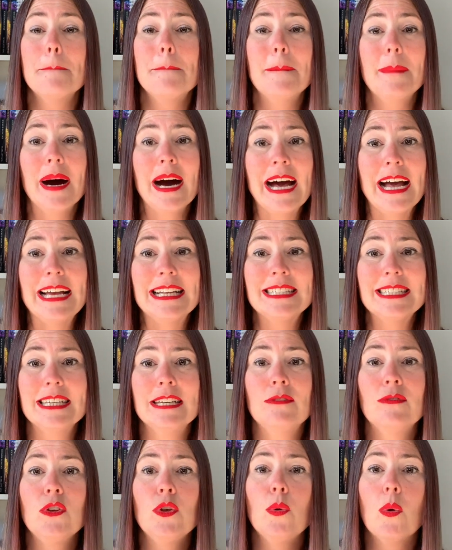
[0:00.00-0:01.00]
But
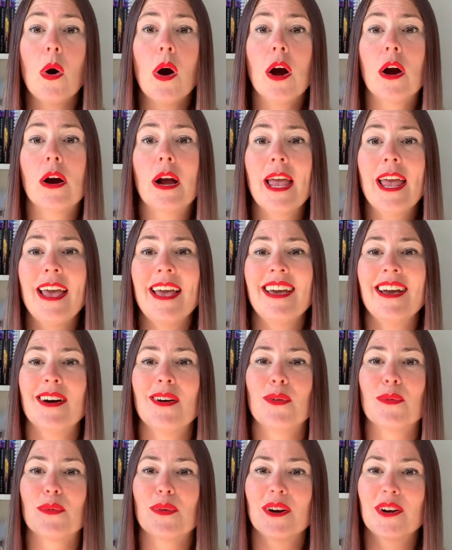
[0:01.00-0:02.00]
if you are a
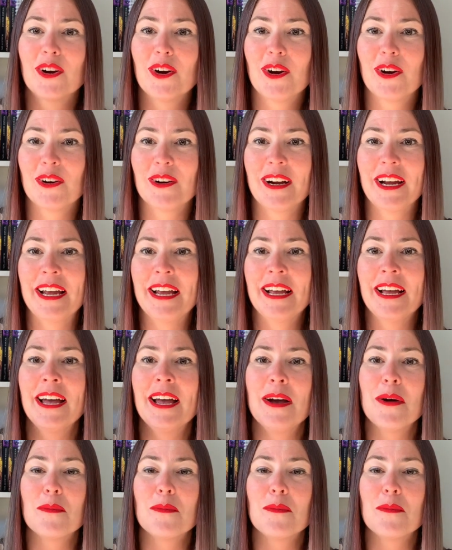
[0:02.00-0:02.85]
recurring